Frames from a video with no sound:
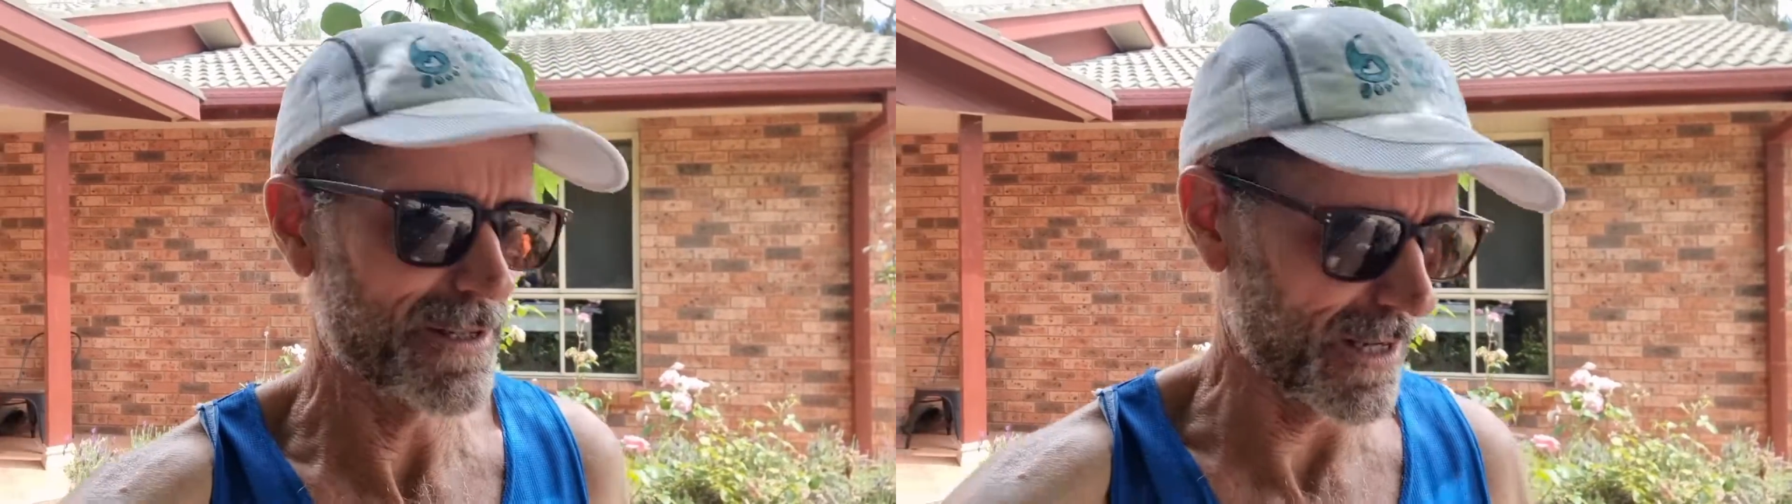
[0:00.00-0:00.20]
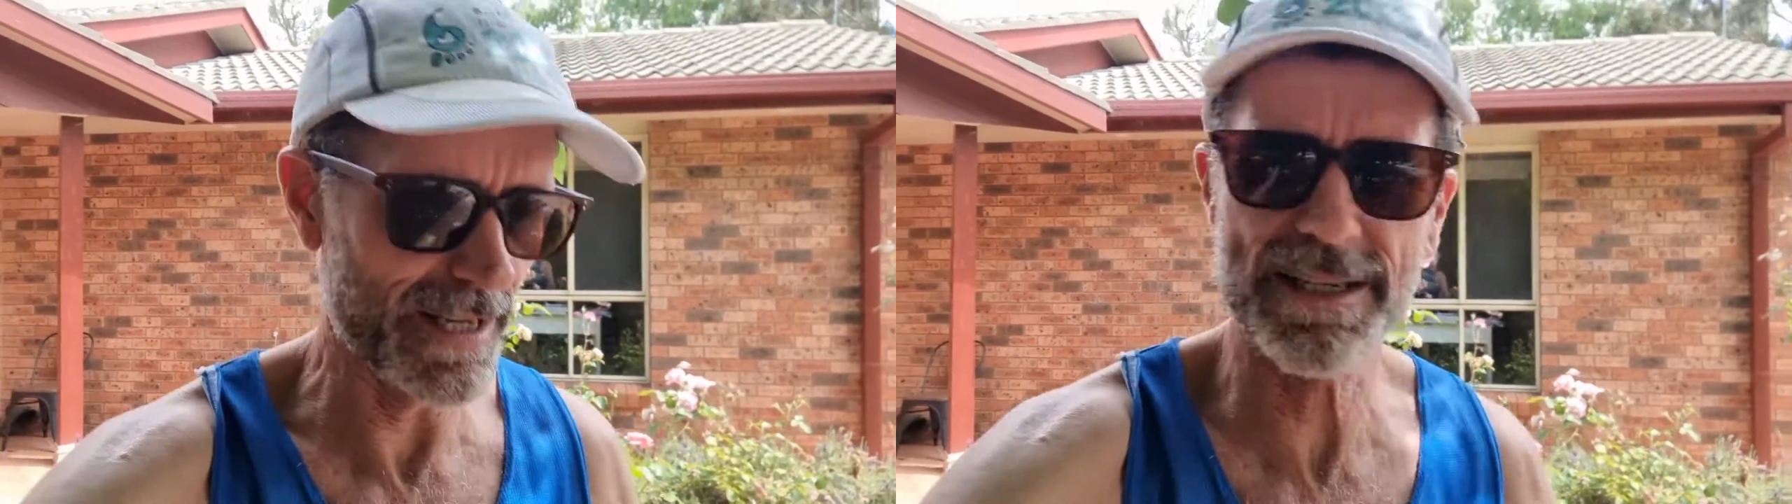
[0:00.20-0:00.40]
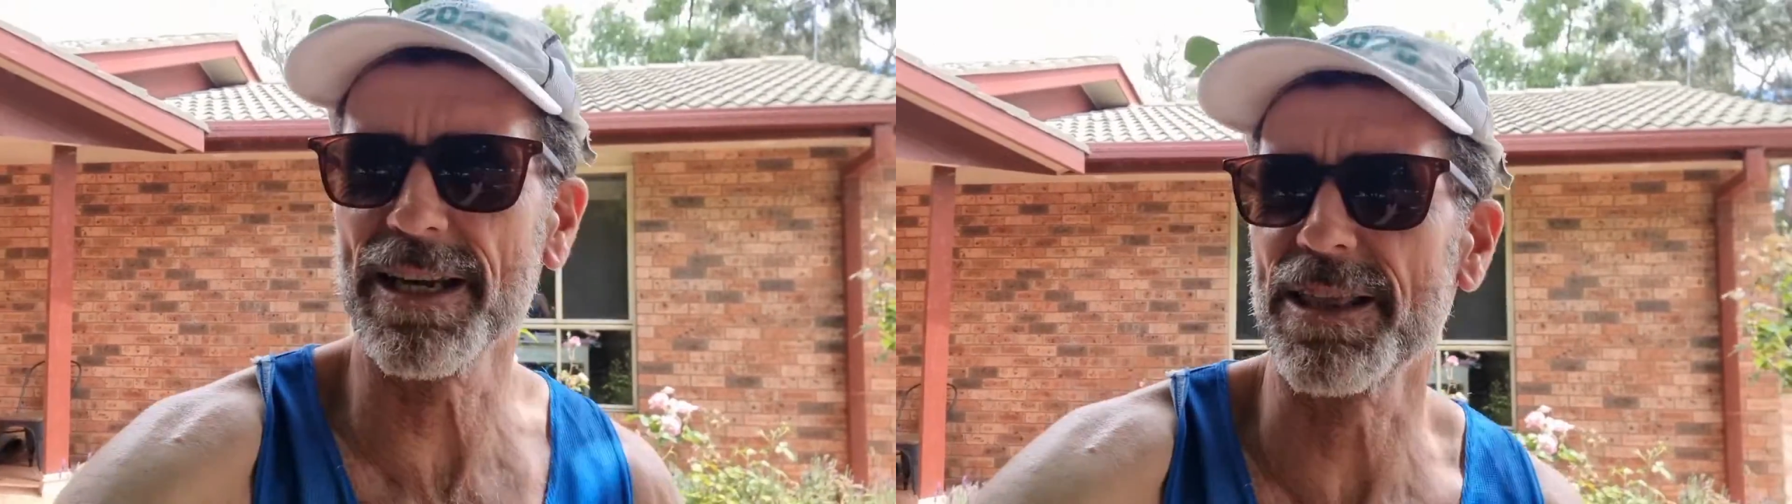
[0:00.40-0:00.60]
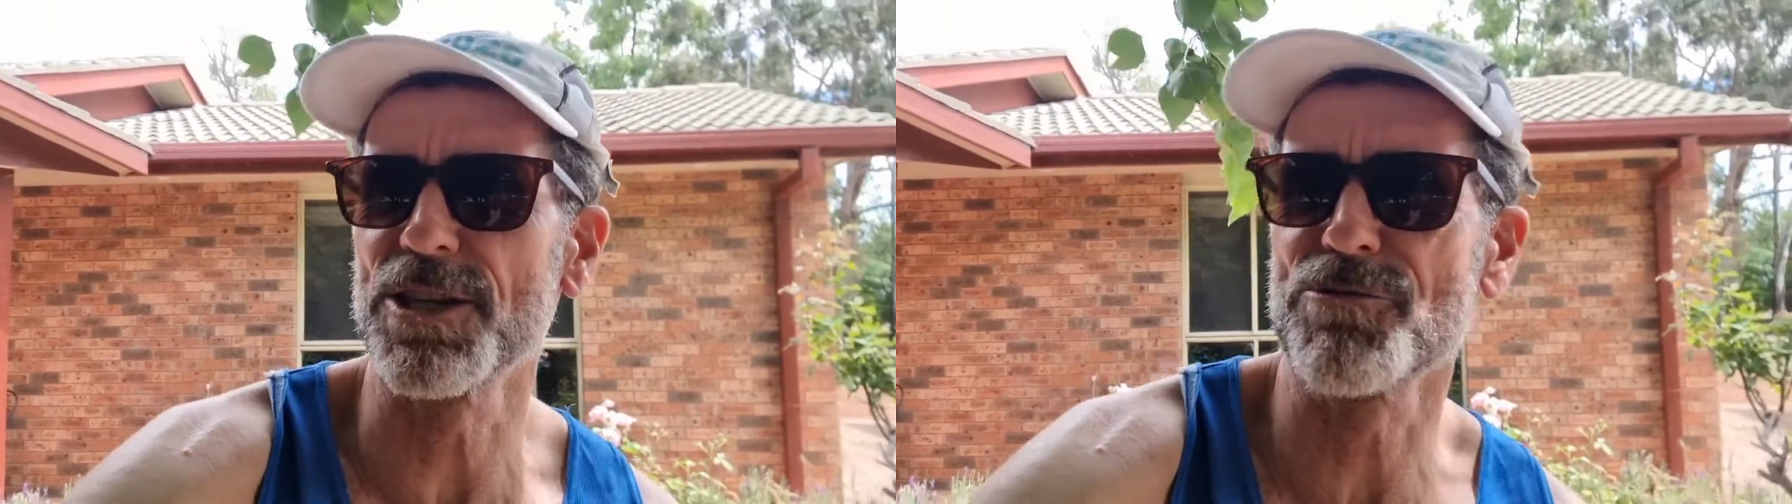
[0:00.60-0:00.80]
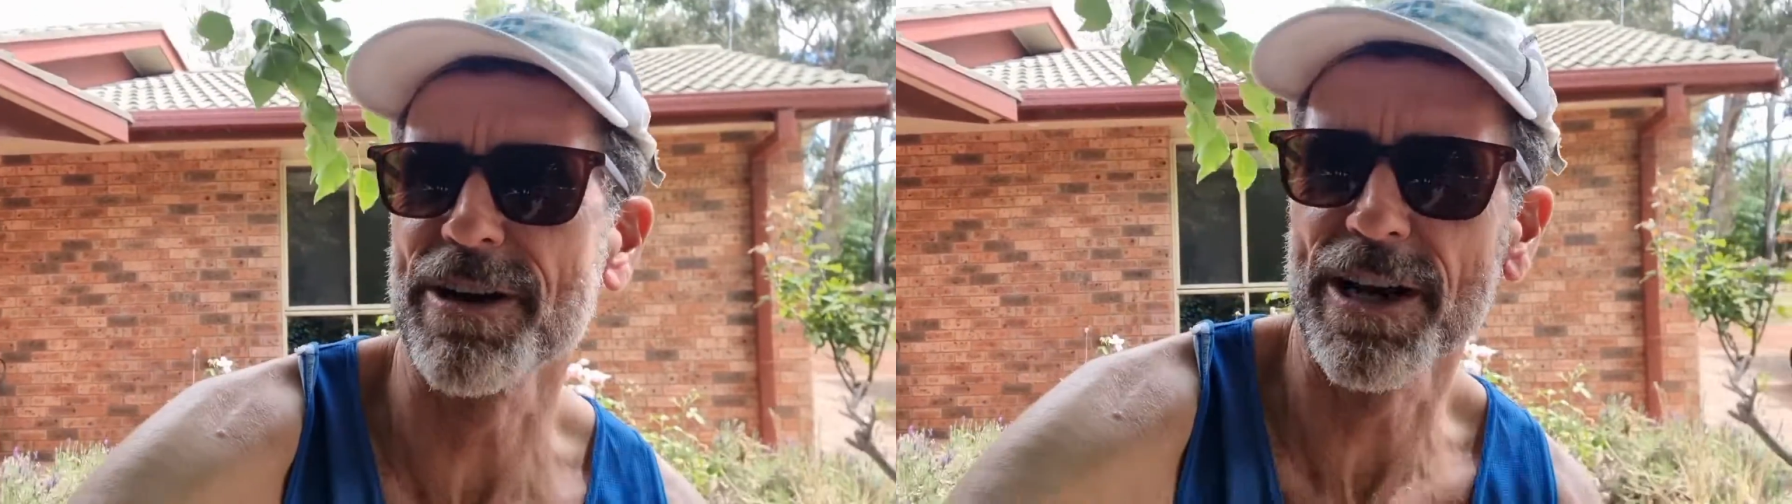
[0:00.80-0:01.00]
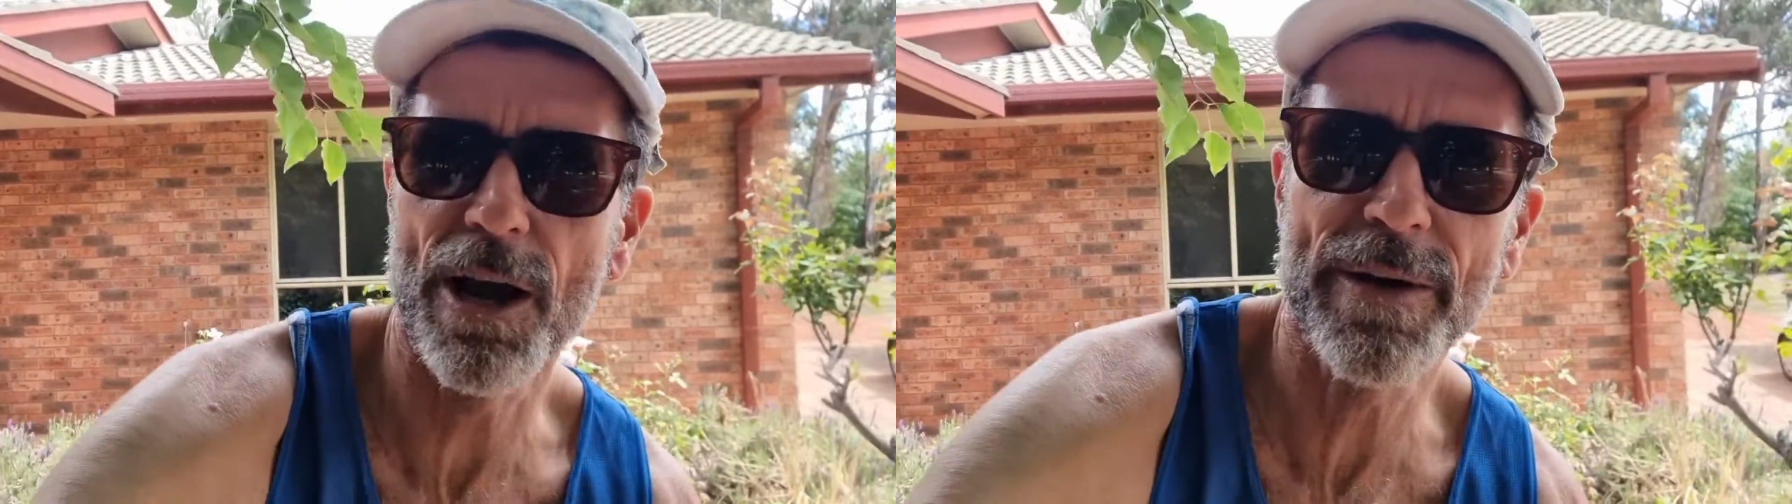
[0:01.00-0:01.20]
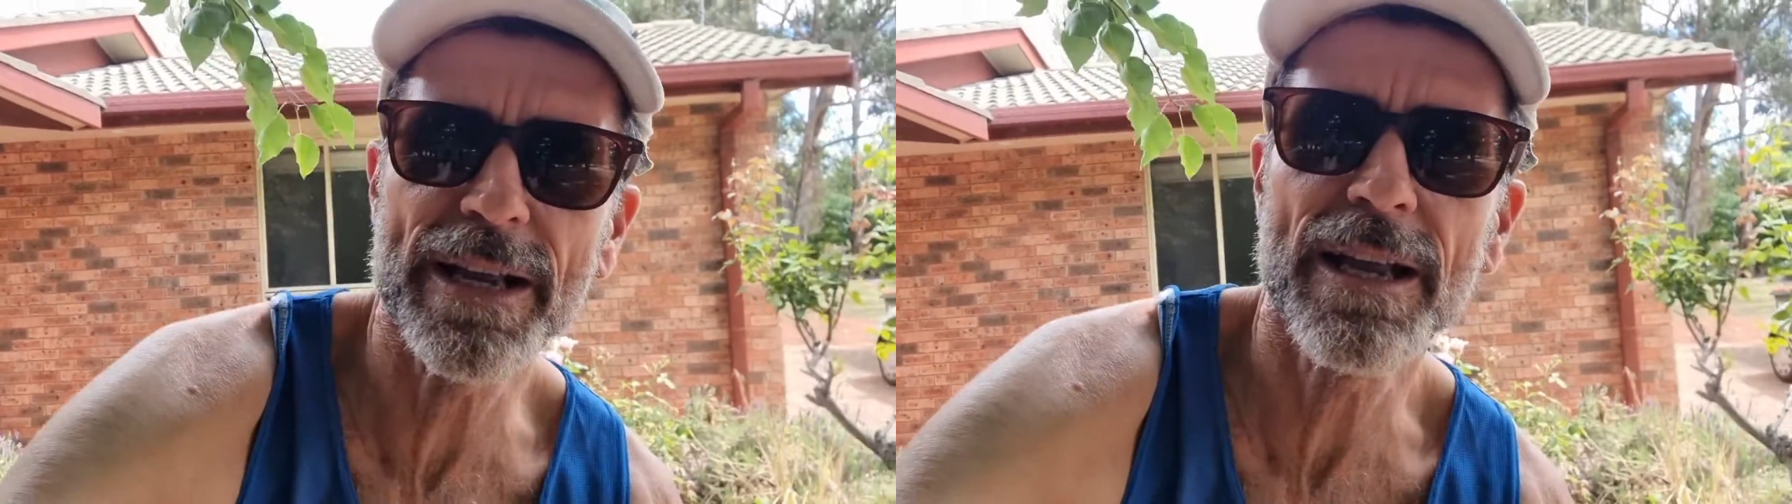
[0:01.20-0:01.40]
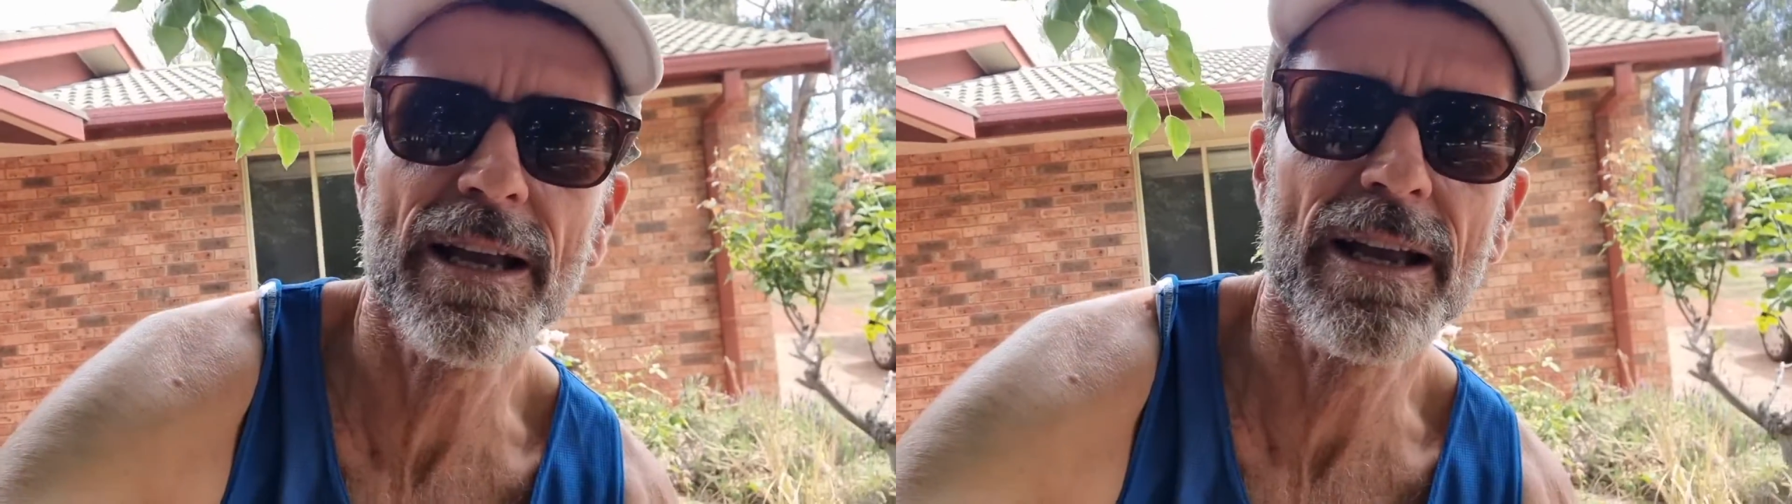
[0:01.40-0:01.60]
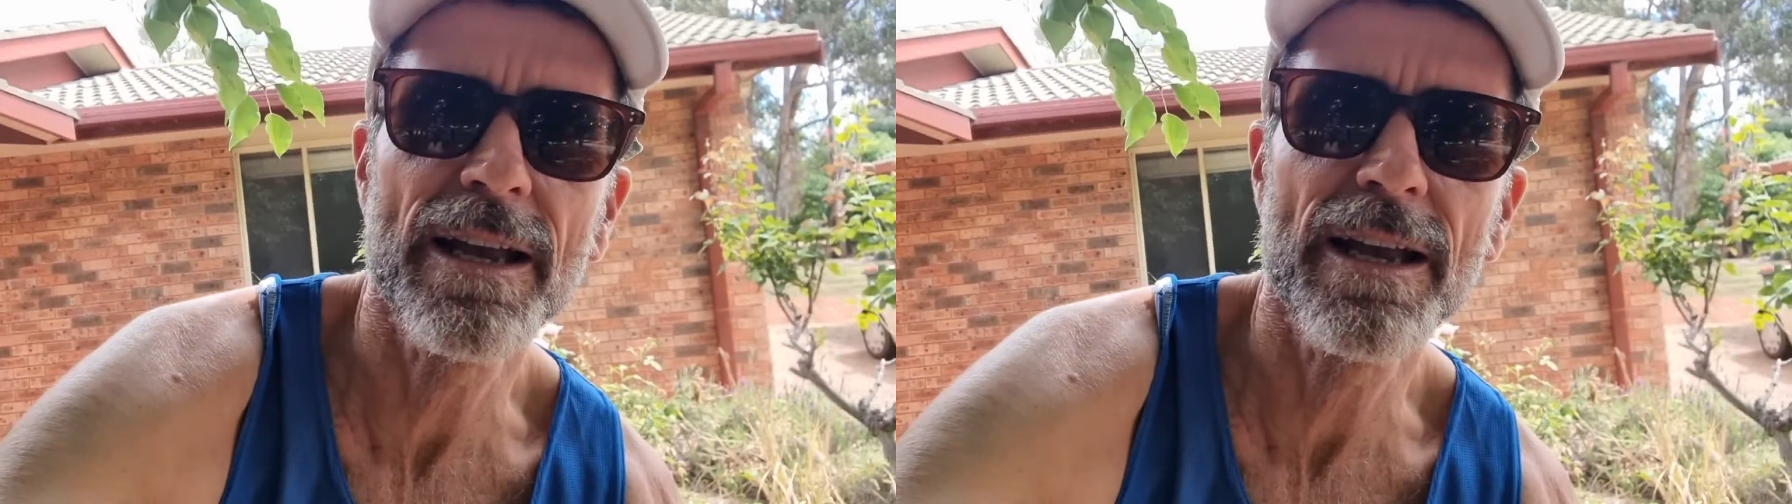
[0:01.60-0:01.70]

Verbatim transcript: So let's get this run going